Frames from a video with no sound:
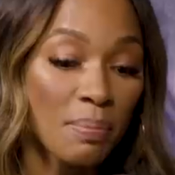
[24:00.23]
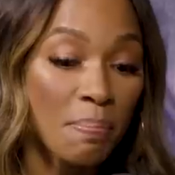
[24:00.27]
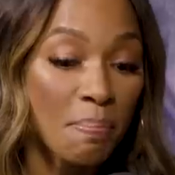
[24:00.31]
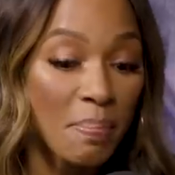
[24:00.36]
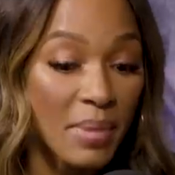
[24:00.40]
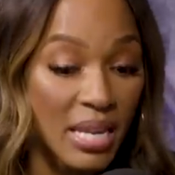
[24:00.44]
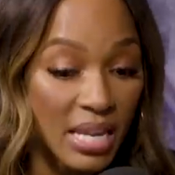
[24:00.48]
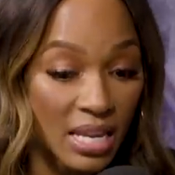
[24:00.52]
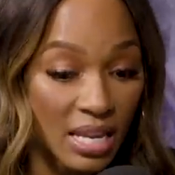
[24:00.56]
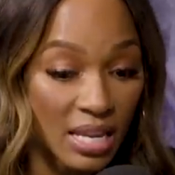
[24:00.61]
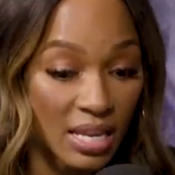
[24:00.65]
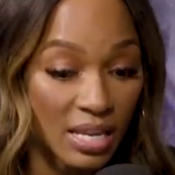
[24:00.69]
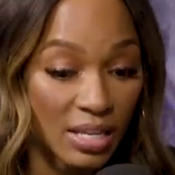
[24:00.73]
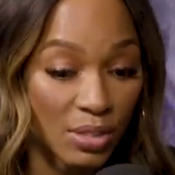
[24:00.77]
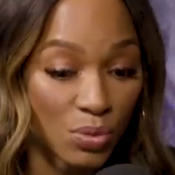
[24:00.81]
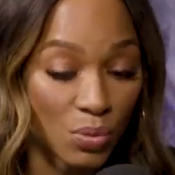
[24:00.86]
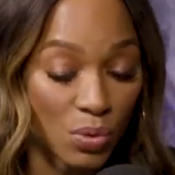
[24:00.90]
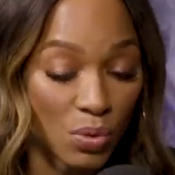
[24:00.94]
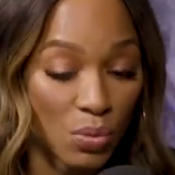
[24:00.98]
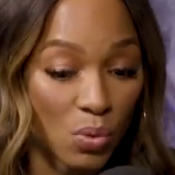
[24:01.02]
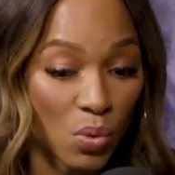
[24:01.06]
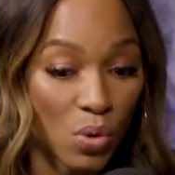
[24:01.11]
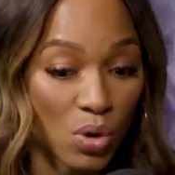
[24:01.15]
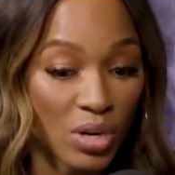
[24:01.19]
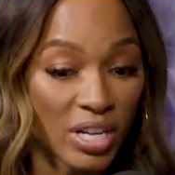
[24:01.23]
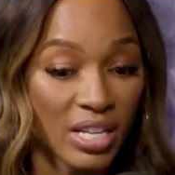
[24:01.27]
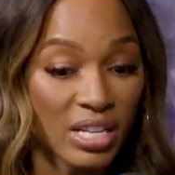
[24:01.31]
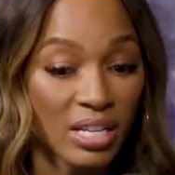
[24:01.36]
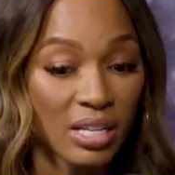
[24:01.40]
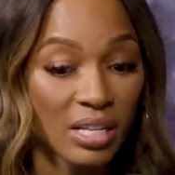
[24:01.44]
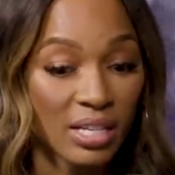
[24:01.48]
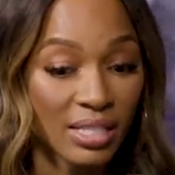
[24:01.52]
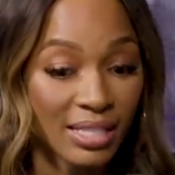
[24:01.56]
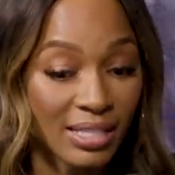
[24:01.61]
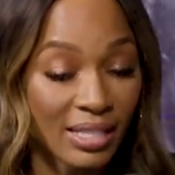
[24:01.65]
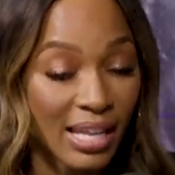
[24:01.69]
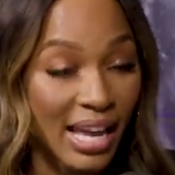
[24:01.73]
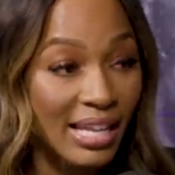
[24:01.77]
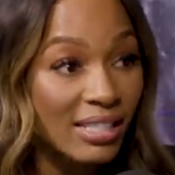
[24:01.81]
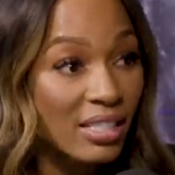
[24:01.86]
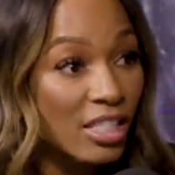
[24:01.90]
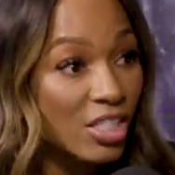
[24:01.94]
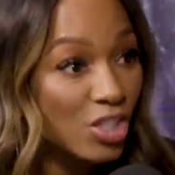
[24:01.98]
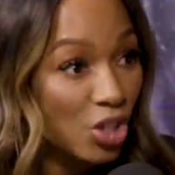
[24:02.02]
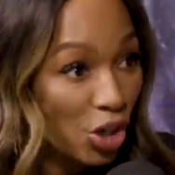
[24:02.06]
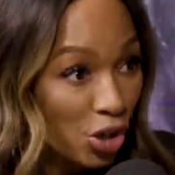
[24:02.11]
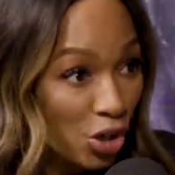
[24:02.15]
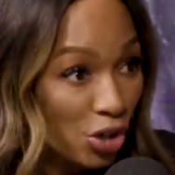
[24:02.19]
to me is rewarding because that's
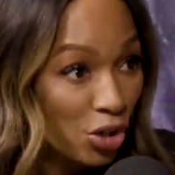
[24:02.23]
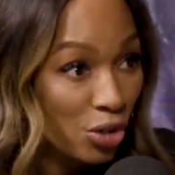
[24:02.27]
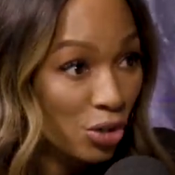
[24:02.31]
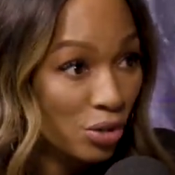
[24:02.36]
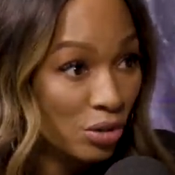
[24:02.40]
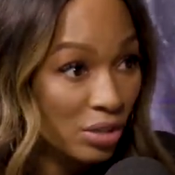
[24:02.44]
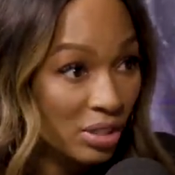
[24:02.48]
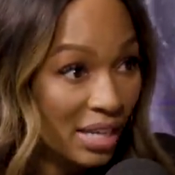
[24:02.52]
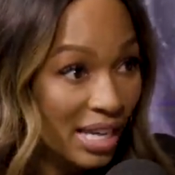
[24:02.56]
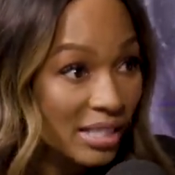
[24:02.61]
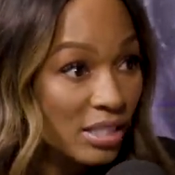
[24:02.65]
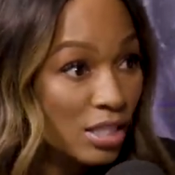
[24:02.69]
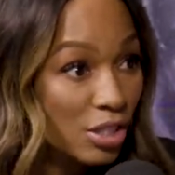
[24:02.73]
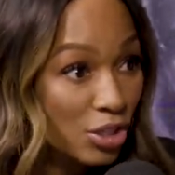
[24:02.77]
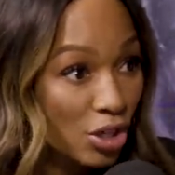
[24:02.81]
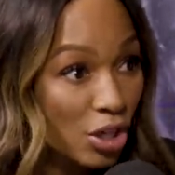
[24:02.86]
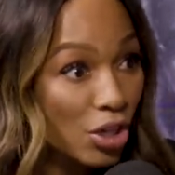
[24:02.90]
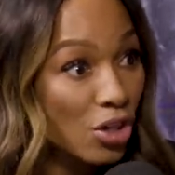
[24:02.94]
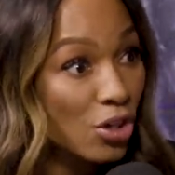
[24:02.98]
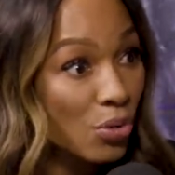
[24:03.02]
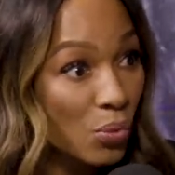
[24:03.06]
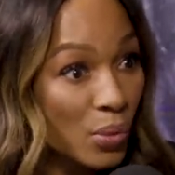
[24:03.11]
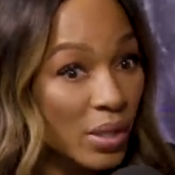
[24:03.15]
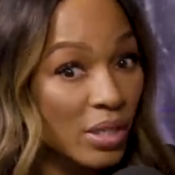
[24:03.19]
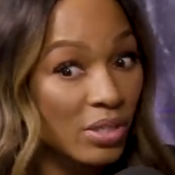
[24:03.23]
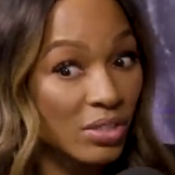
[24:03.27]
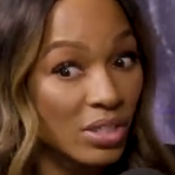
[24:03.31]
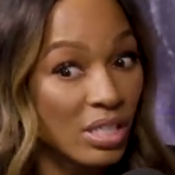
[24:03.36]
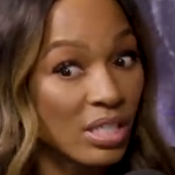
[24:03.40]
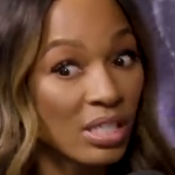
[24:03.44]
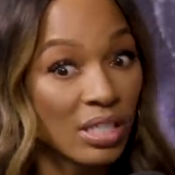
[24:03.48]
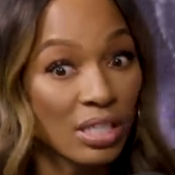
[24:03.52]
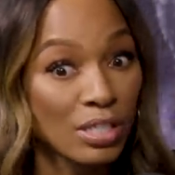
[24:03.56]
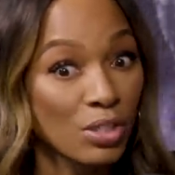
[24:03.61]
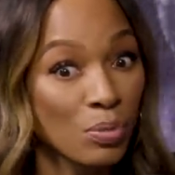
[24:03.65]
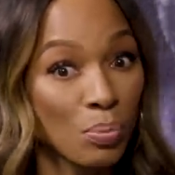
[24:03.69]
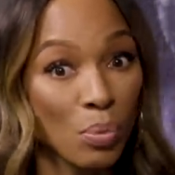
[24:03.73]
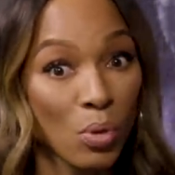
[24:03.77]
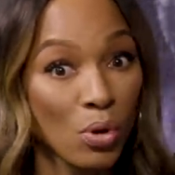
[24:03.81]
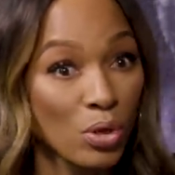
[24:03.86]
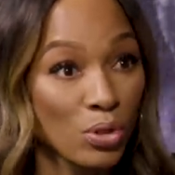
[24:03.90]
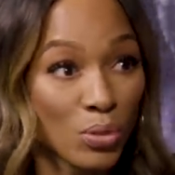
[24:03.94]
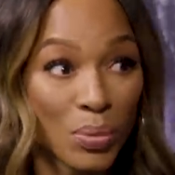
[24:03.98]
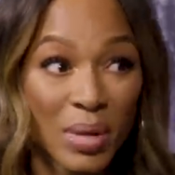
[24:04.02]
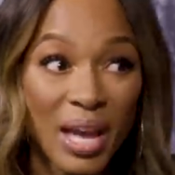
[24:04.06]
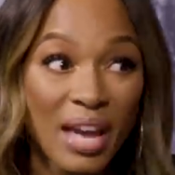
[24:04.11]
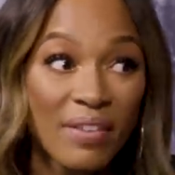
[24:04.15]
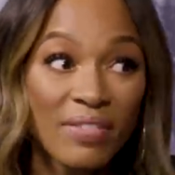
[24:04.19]
the turn. That's the turn mm-hmm. we're seeing in
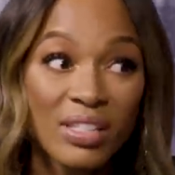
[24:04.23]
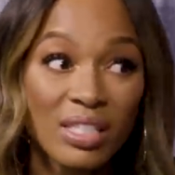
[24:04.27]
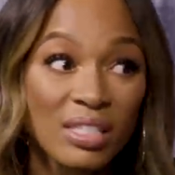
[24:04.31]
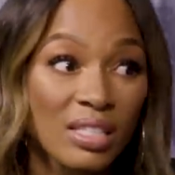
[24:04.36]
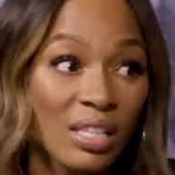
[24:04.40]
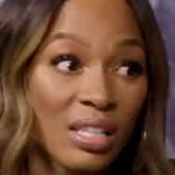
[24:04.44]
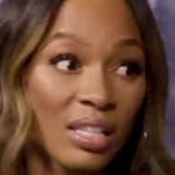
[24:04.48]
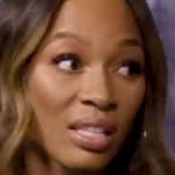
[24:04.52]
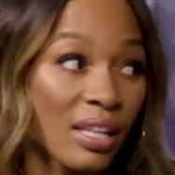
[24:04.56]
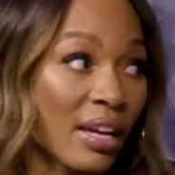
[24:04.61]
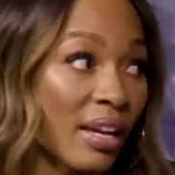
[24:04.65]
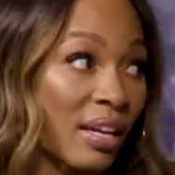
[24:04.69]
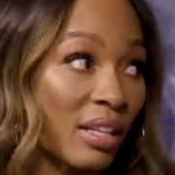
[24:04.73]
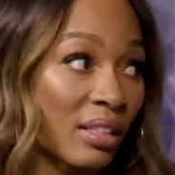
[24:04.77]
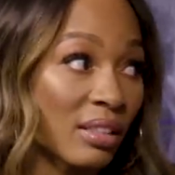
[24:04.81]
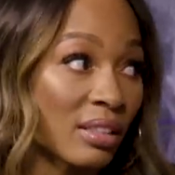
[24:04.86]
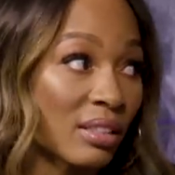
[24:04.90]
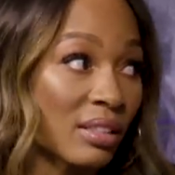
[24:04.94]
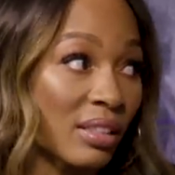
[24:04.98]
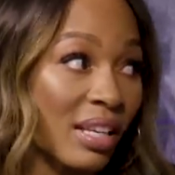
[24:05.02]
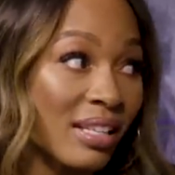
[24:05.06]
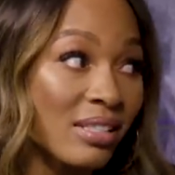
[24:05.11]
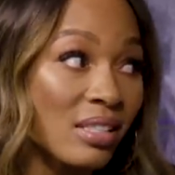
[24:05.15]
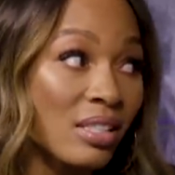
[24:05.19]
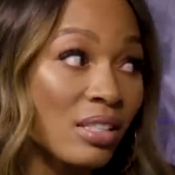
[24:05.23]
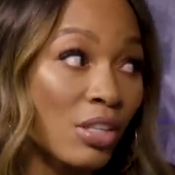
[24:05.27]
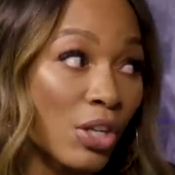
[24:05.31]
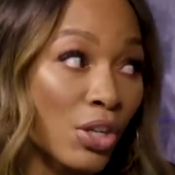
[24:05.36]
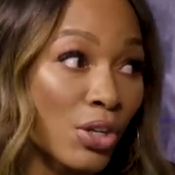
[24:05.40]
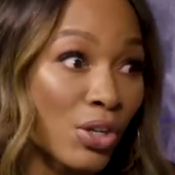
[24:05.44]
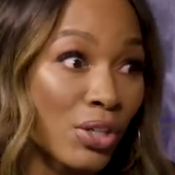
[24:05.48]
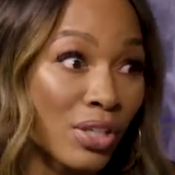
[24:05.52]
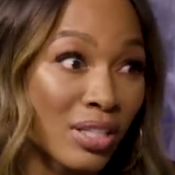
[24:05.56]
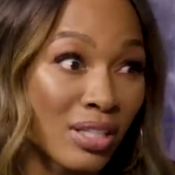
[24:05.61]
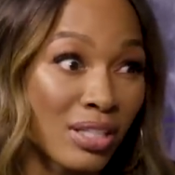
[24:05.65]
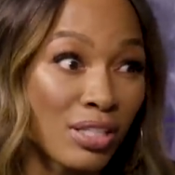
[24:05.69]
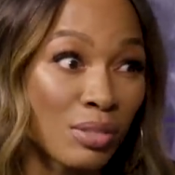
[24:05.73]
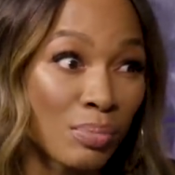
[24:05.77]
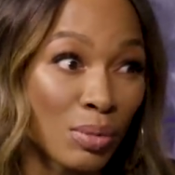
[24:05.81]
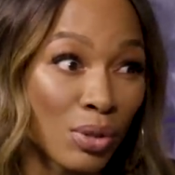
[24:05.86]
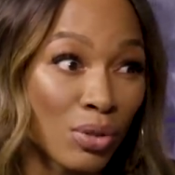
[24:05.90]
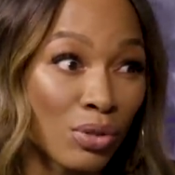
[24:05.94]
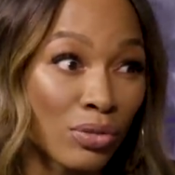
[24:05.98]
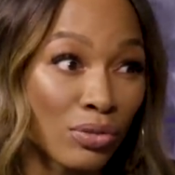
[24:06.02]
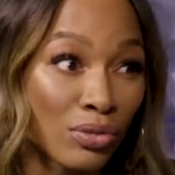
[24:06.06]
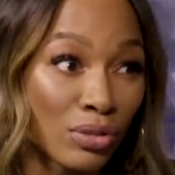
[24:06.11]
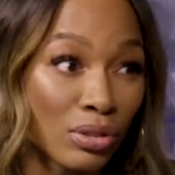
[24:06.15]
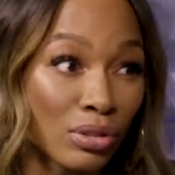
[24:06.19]
sports. We haven't seen that. That's the turn, and it's
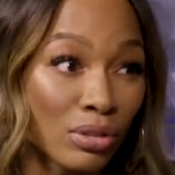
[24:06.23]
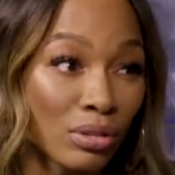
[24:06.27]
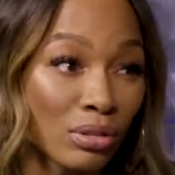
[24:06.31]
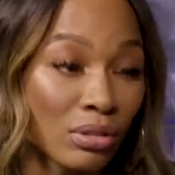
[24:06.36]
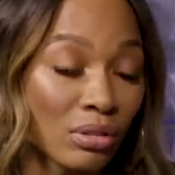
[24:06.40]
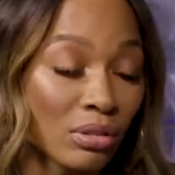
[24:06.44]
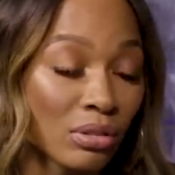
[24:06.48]
beautiful.